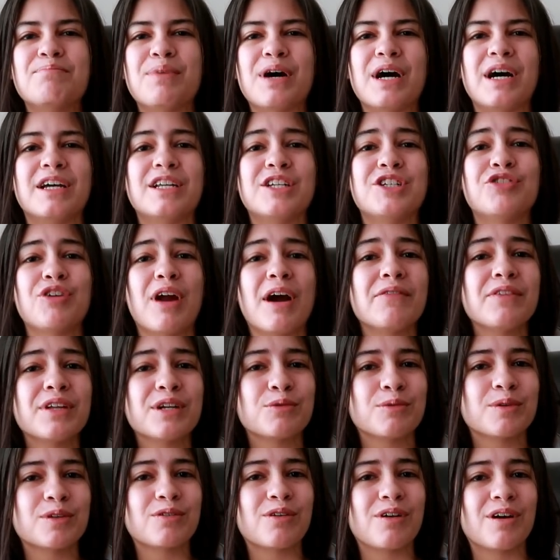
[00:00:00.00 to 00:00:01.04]
but traveling
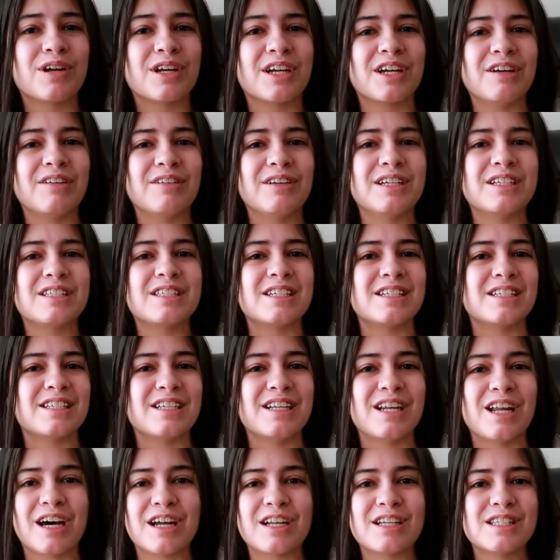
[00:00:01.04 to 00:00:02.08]
with chronic illness is
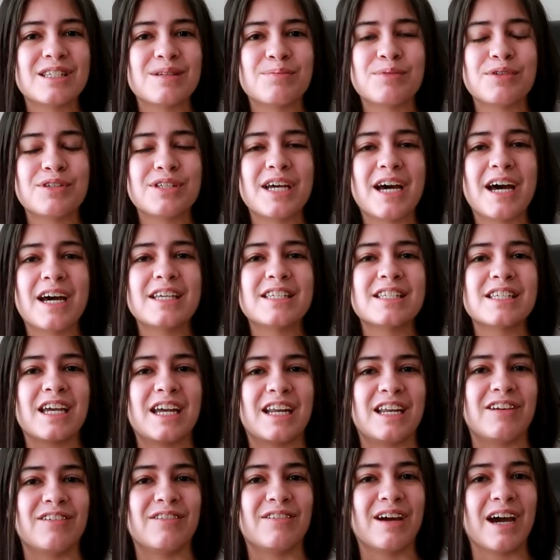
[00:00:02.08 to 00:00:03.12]
not a simple task,
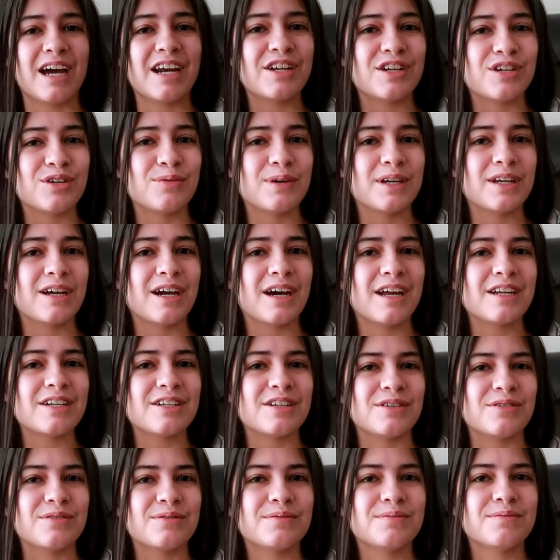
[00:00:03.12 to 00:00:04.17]
and you gotta do what you gotta
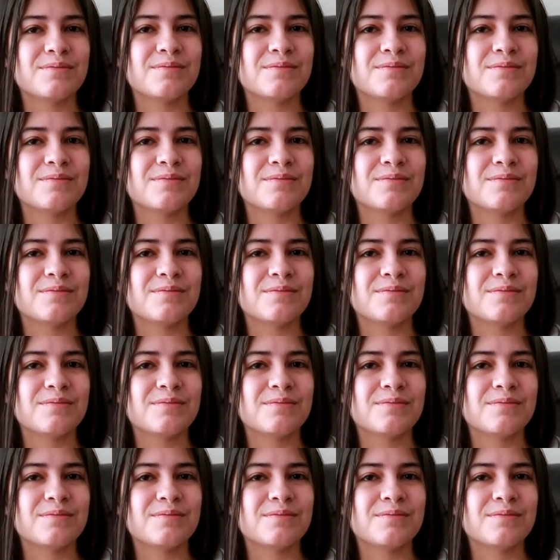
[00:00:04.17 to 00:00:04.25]
do.